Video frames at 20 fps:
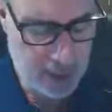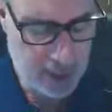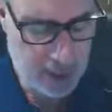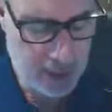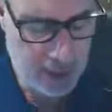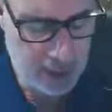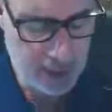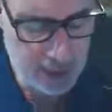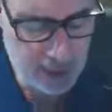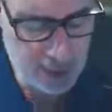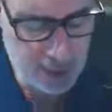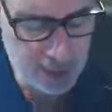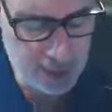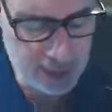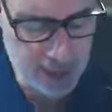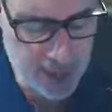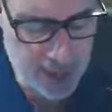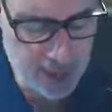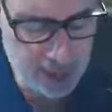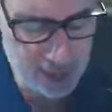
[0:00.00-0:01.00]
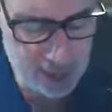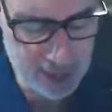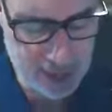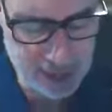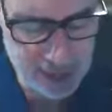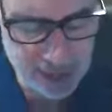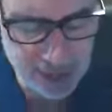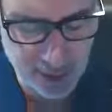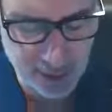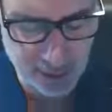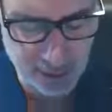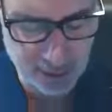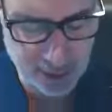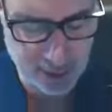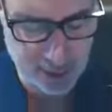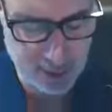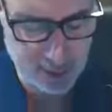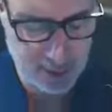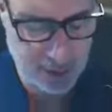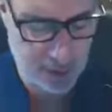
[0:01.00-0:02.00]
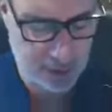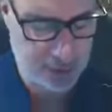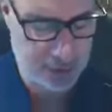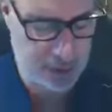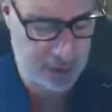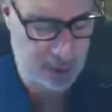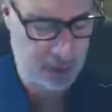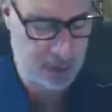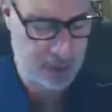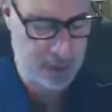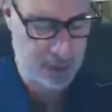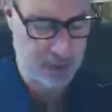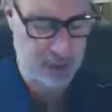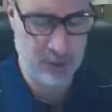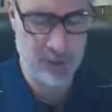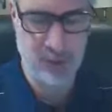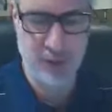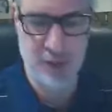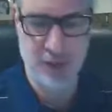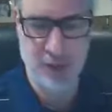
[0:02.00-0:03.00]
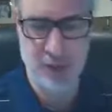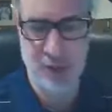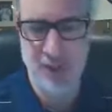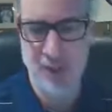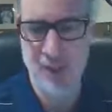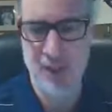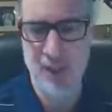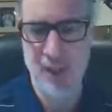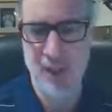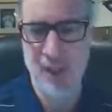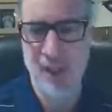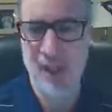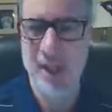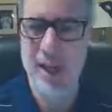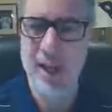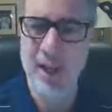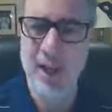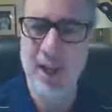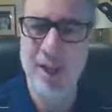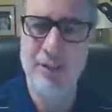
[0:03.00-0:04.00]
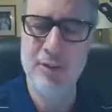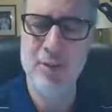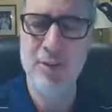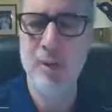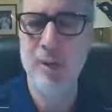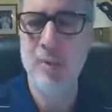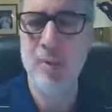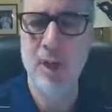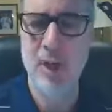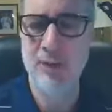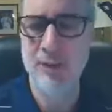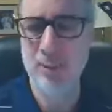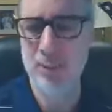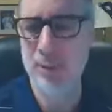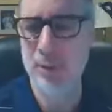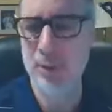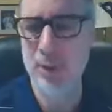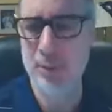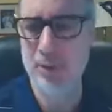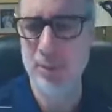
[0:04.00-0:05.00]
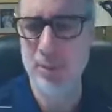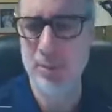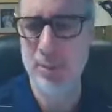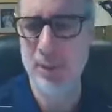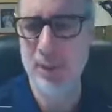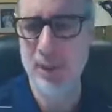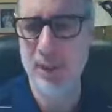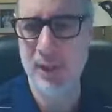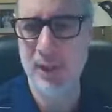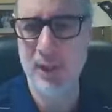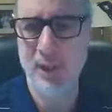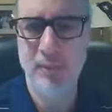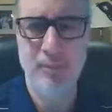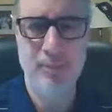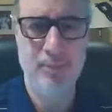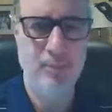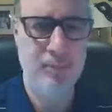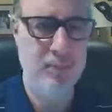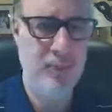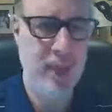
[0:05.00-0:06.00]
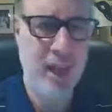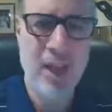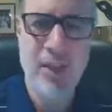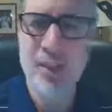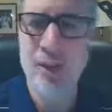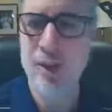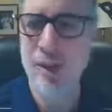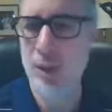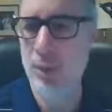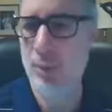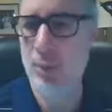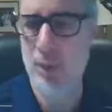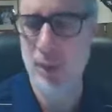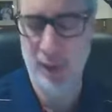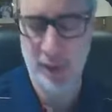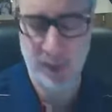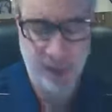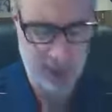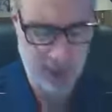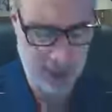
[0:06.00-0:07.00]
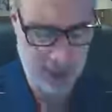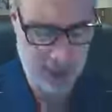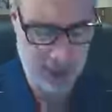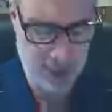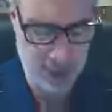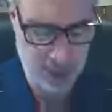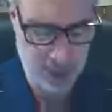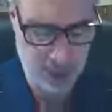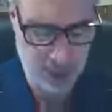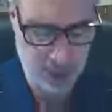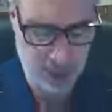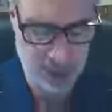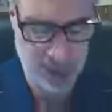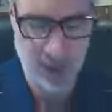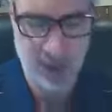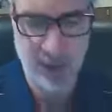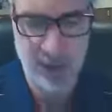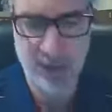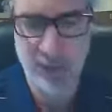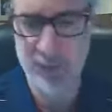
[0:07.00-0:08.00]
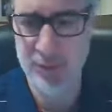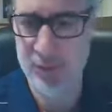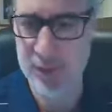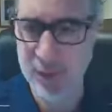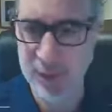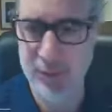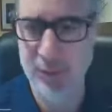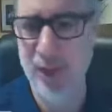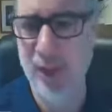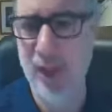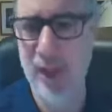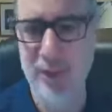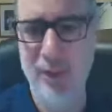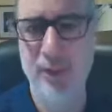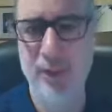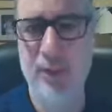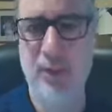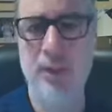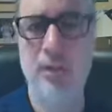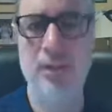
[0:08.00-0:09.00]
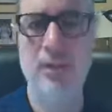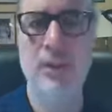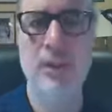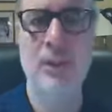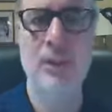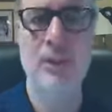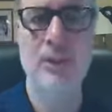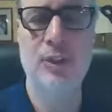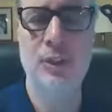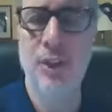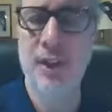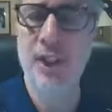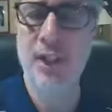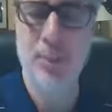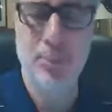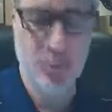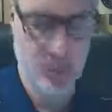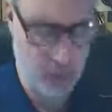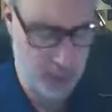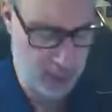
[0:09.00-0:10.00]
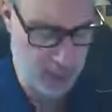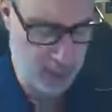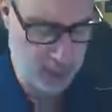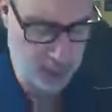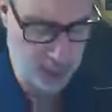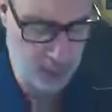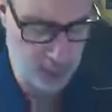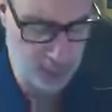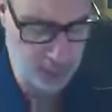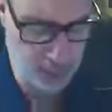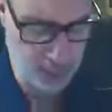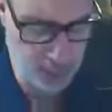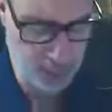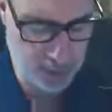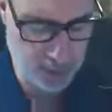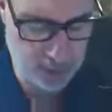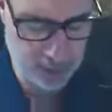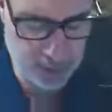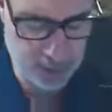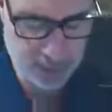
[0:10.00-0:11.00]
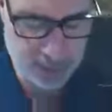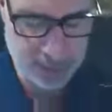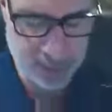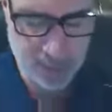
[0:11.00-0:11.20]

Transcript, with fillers: Uh, next one is act with integrity, real situations for discussion. Everyone wants employees to be ethical at work, and we do sell several ethical training programs for employees.